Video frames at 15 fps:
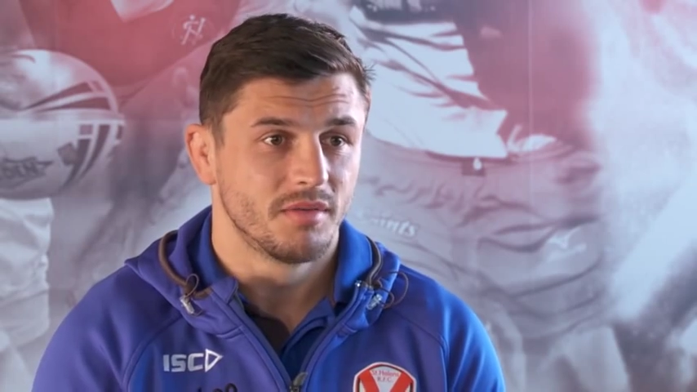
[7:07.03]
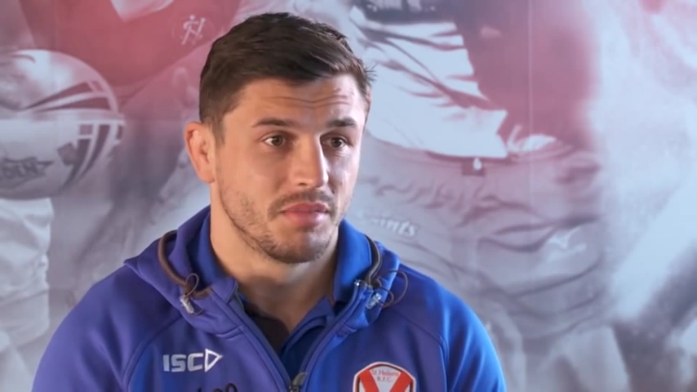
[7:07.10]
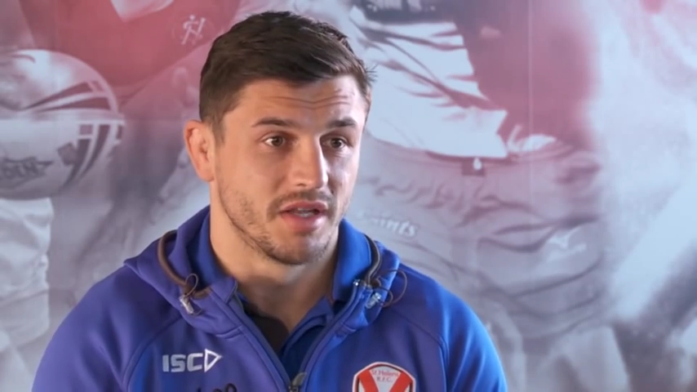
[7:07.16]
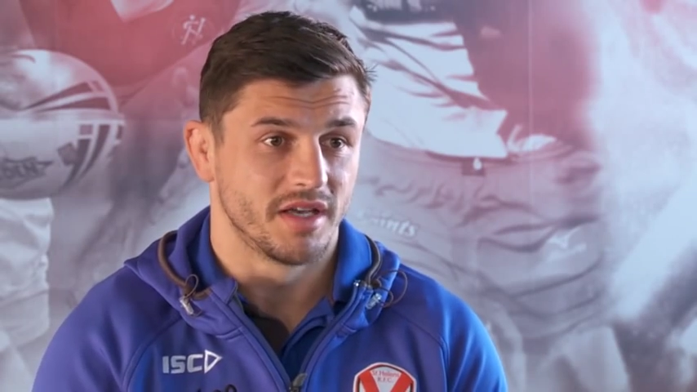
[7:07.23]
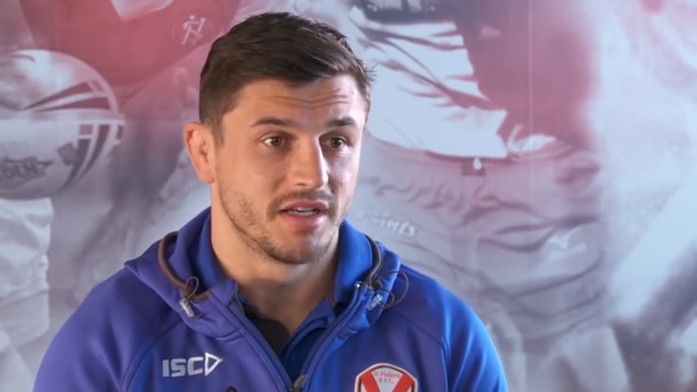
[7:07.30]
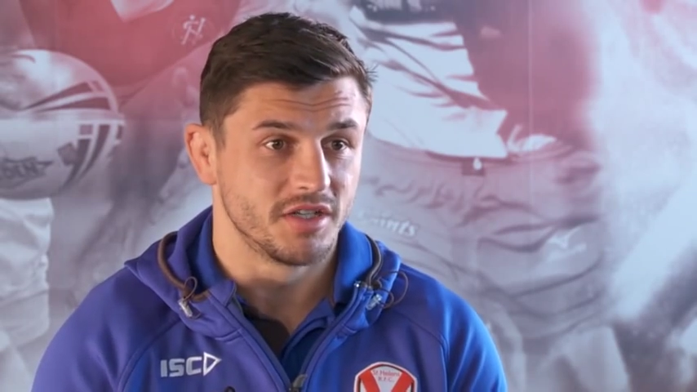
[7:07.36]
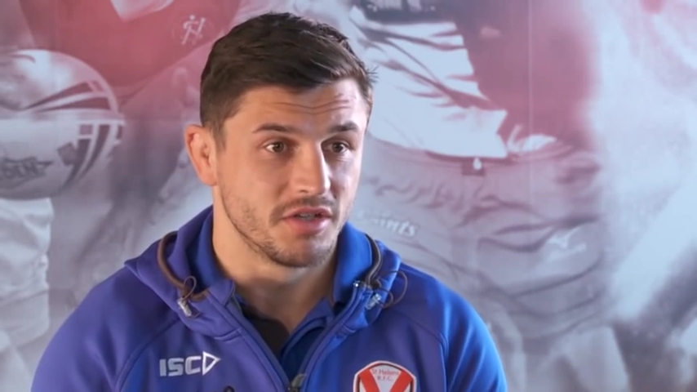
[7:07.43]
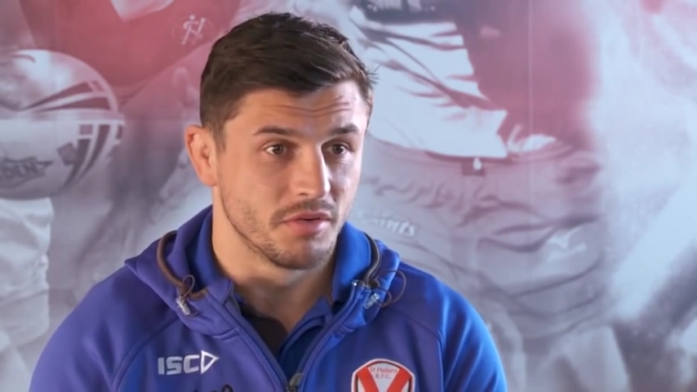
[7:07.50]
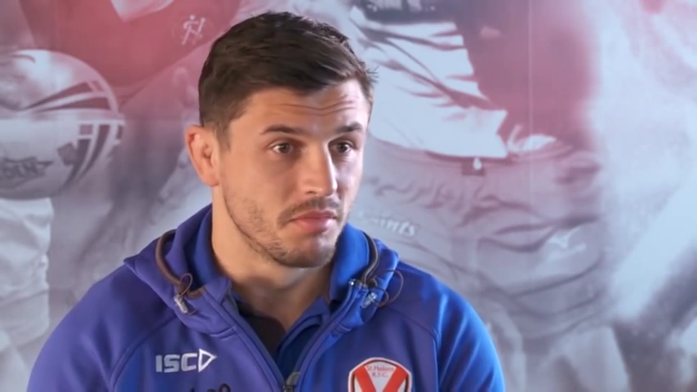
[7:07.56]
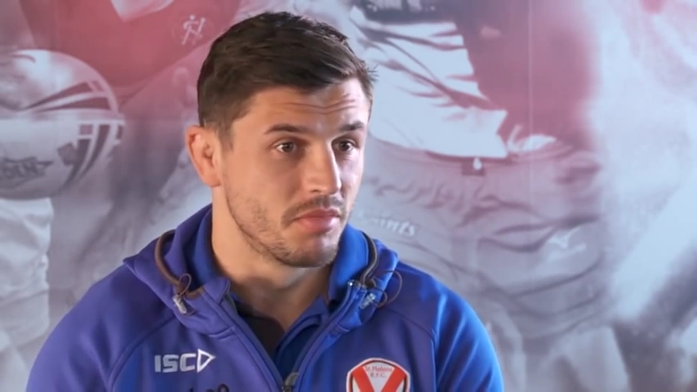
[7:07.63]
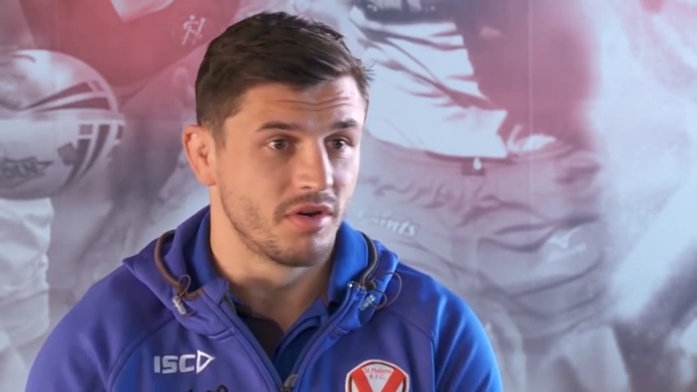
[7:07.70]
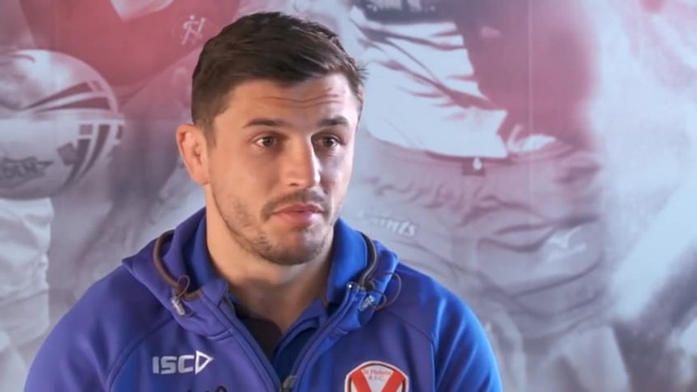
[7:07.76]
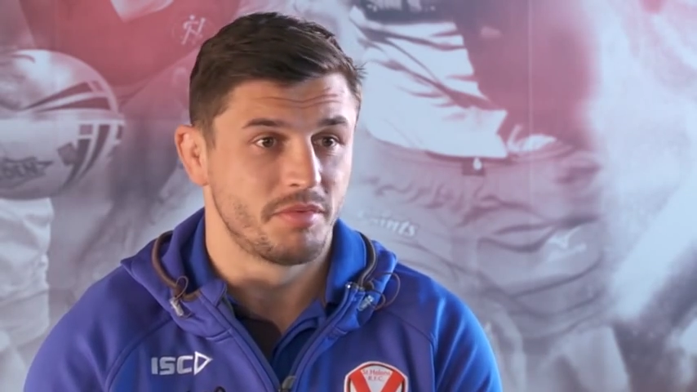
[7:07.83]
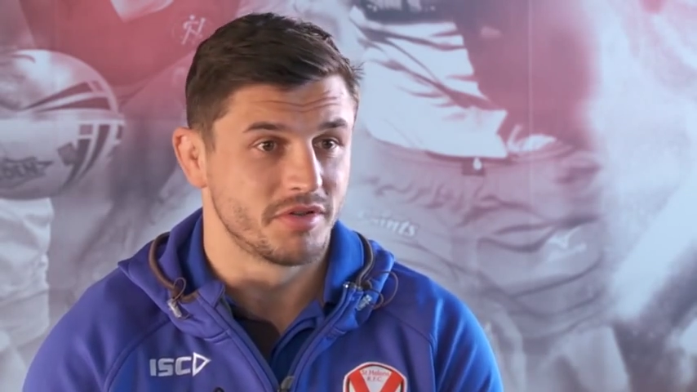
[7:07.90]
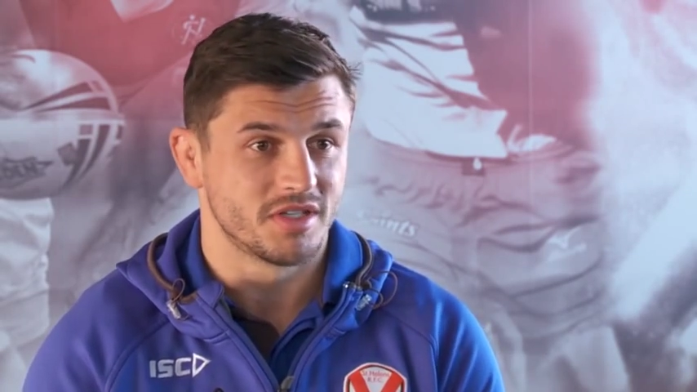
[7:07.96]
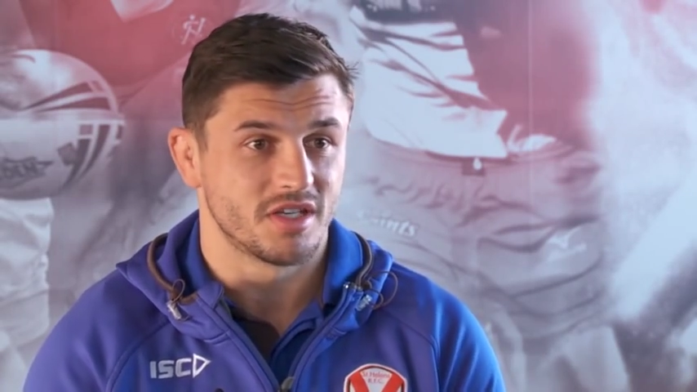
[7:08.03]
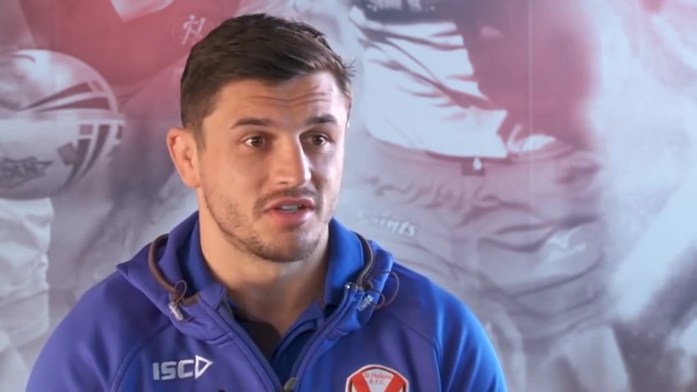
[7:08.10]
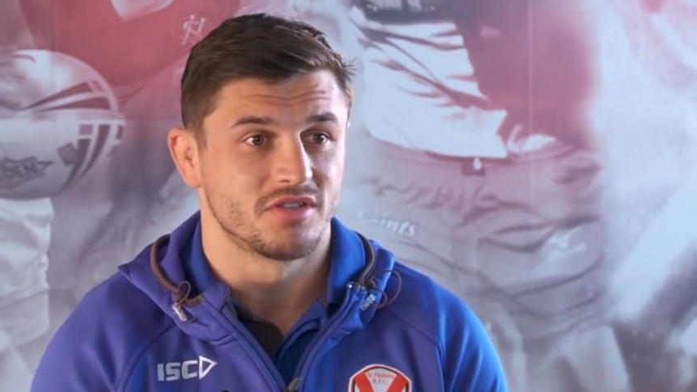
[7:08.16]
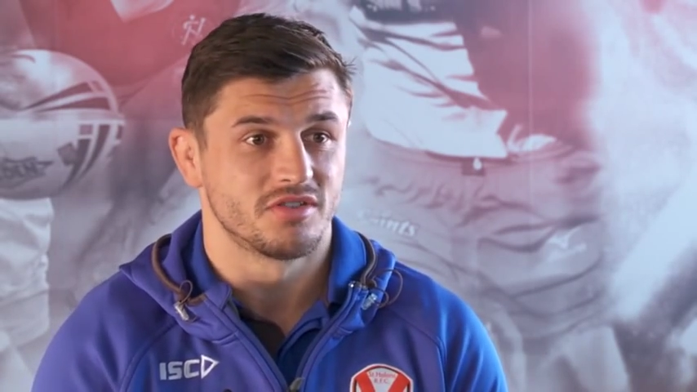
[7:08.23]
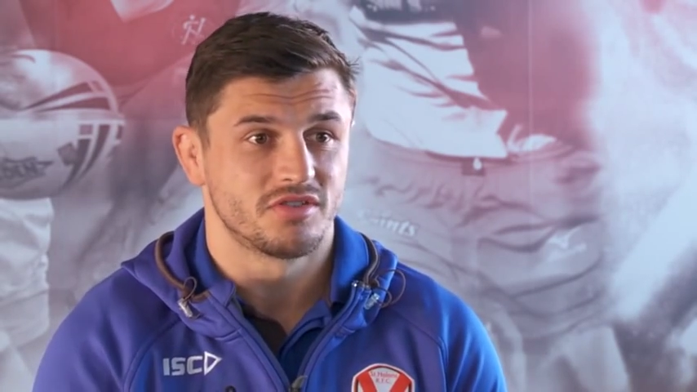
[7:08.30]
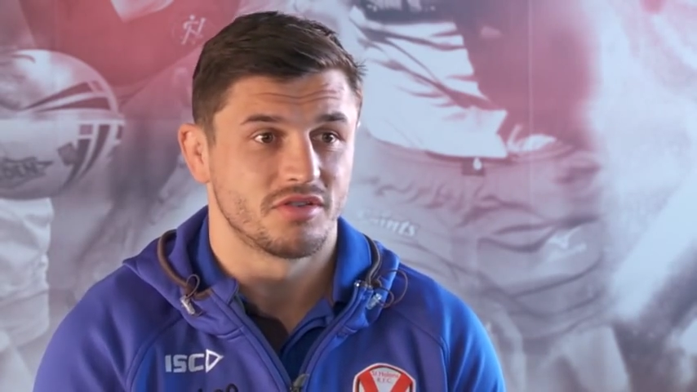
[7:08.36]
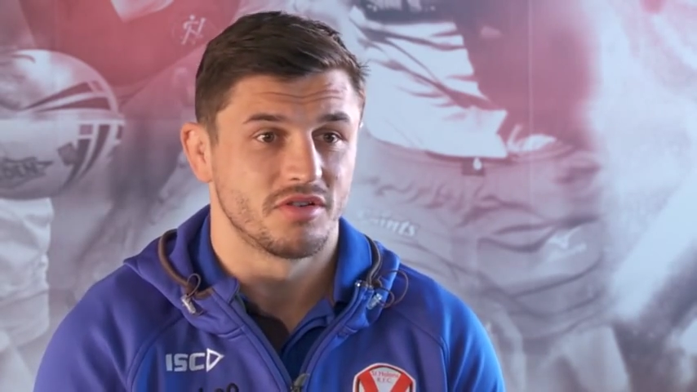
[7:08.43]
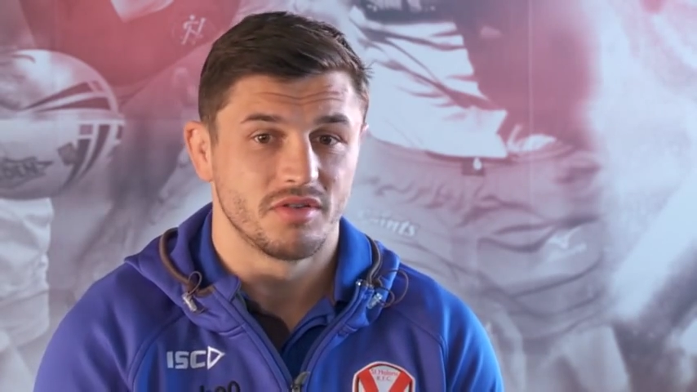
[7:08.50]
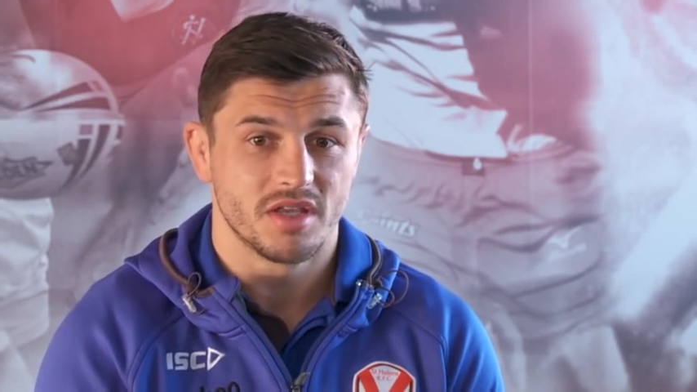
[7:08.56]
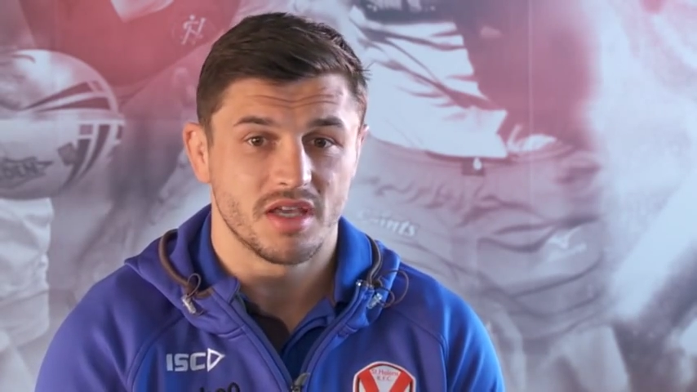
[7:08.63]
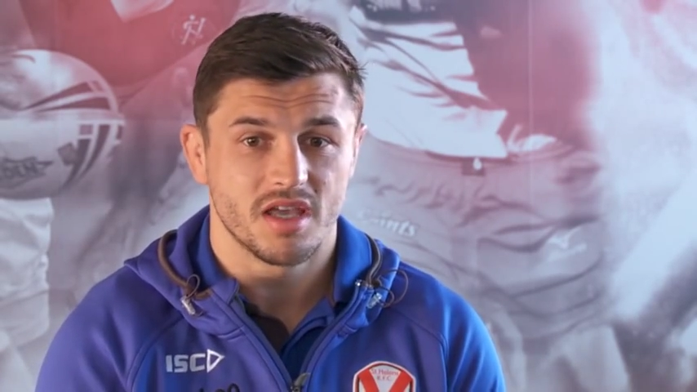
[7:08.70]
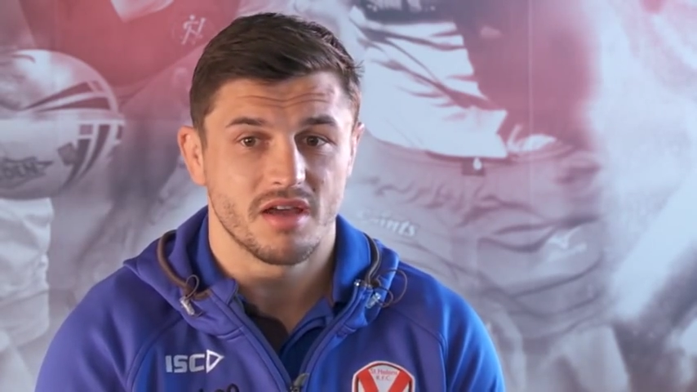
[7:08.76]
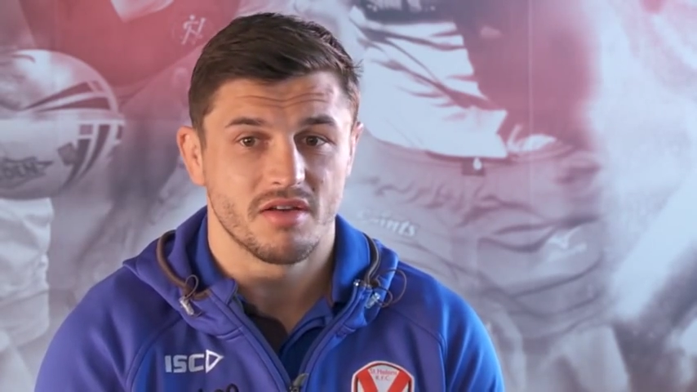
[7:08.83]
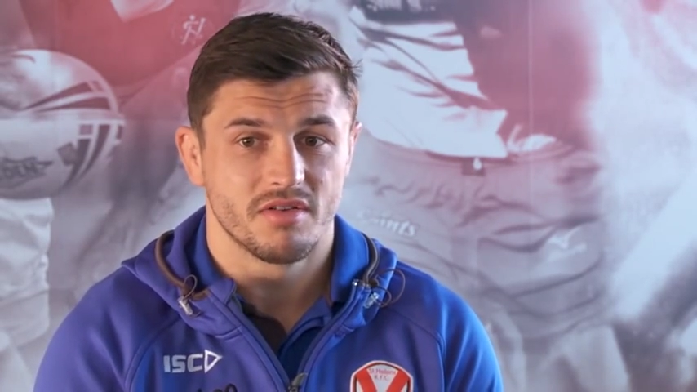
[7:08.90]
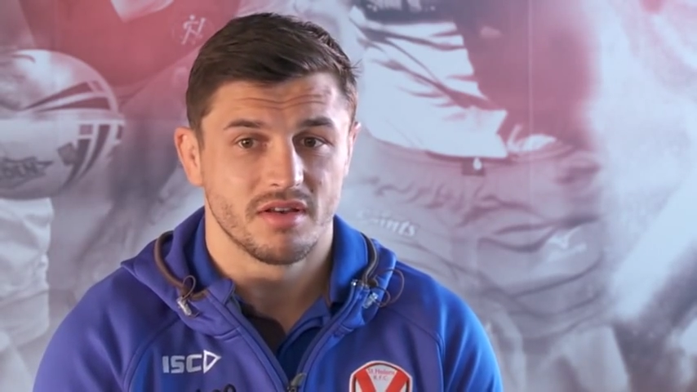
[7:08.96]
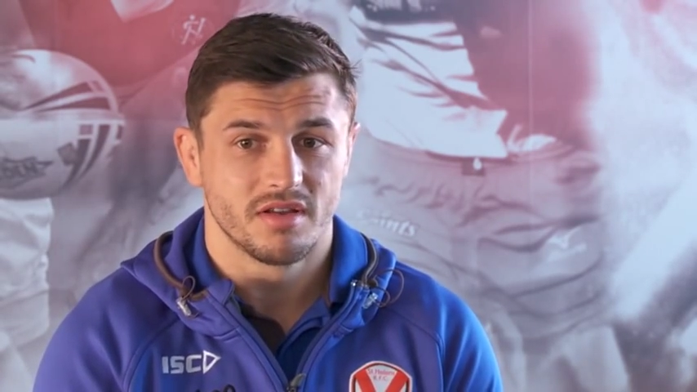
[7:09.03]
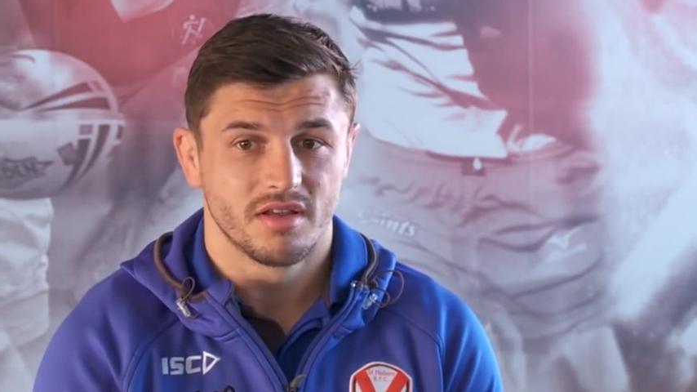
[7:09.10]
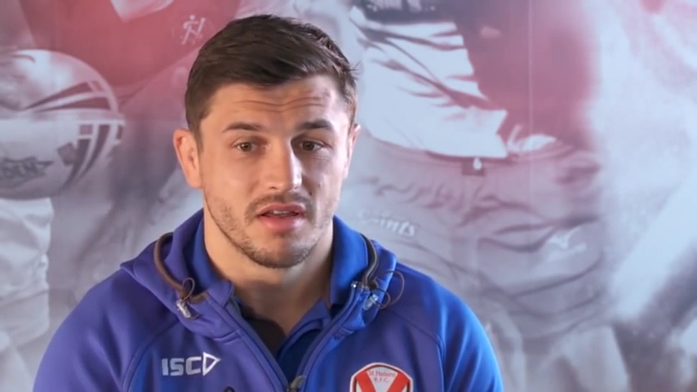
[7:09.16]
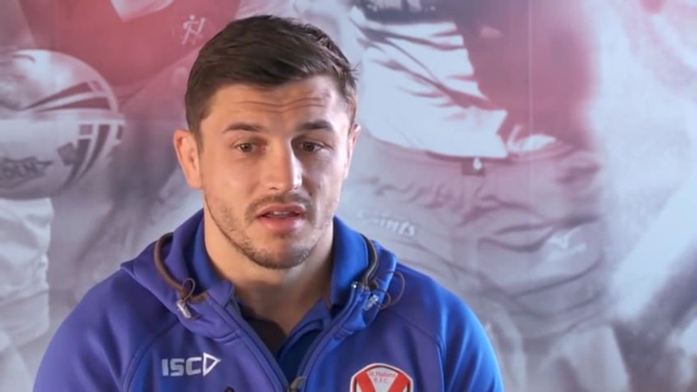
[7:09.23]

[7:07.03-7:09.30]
play a number of positions through the year. And,